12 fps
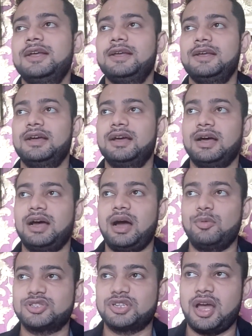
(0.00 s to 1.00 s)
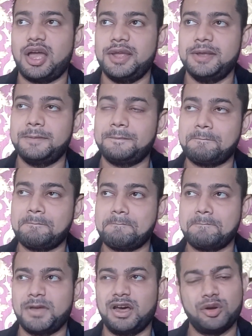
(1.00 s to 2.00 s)
I would say,
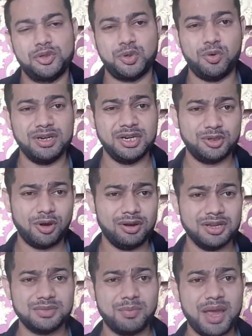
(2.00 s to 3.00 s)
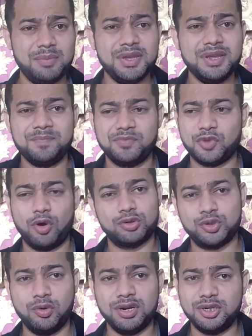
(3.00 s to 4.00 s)
around $200 maybe, or
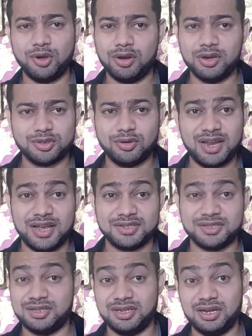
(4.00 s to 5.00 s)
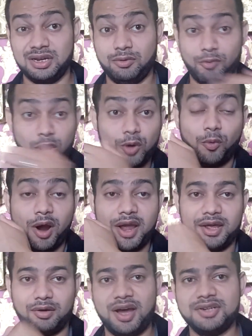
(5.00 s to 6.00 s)
$200 or less one way,
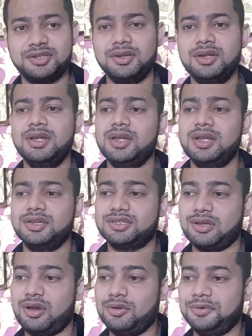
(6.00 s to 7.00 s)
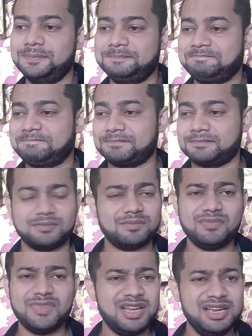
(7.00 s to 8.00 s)
right? So
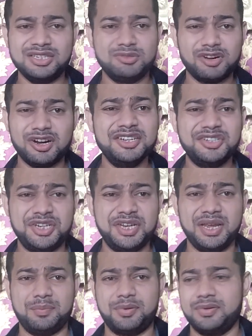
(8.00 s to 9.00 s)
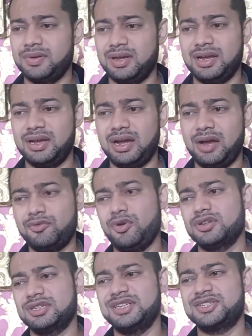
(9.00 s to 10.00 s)
it's really cheap. Of
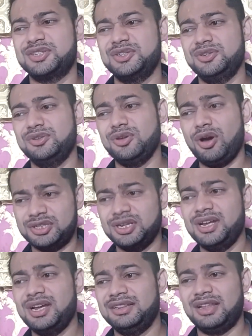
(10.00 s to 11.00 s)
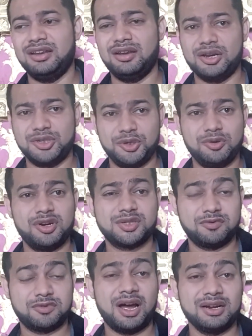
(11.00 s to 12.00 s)
course, it's not the
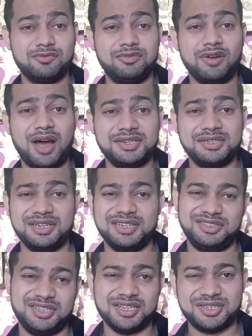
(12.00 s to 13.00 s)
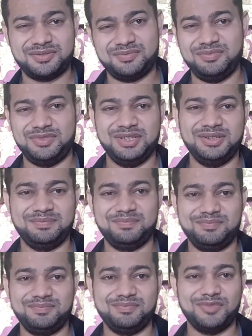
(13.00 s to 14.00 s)
luxurious kind of flight. It's just the
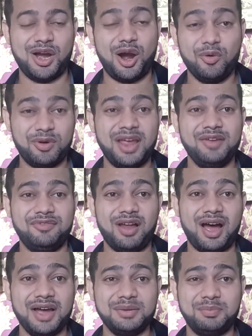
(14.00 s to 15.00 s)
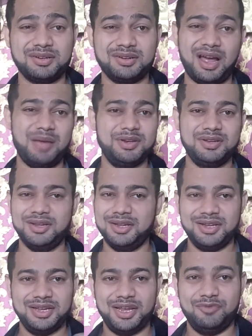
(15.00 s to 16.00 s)
okay flight. But I mean,
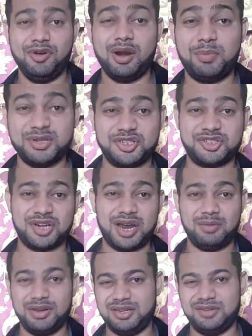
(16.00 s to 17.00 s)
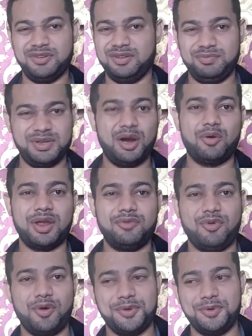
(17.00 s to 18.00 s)
if you're a budget traveler, it will be okay
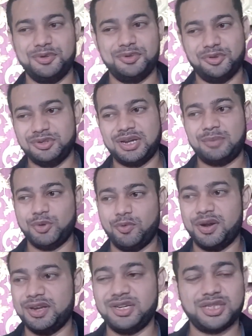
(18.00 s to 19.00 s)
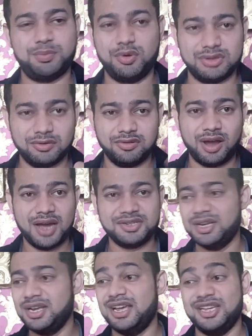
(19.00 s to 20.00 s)
for you. You don't have to worry. Just book the flight.
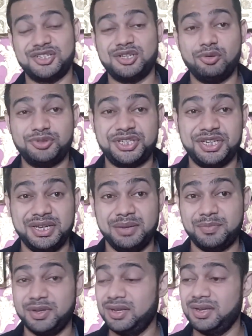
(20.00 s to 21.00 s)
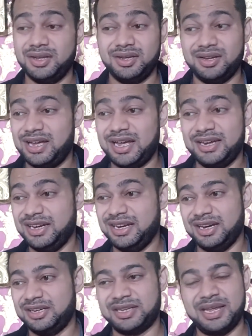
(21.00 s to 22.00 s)
It's so cheap, and
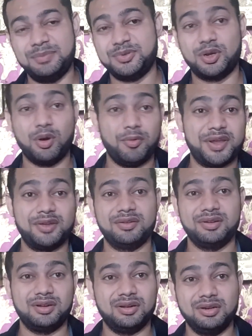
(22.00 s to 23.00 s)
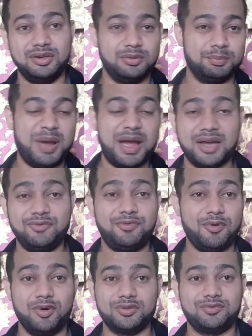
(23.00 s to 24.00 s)
it keeps going back and
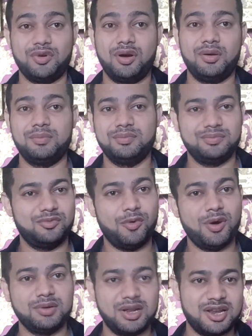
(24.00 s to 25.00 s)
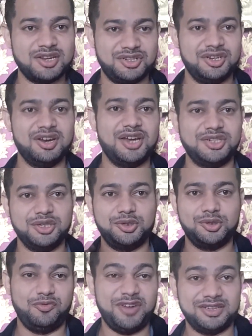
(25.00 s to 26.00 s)
forth from one destination to
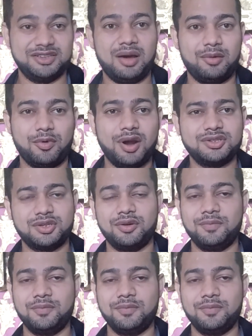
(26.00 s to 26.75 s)
Vietnam, right? So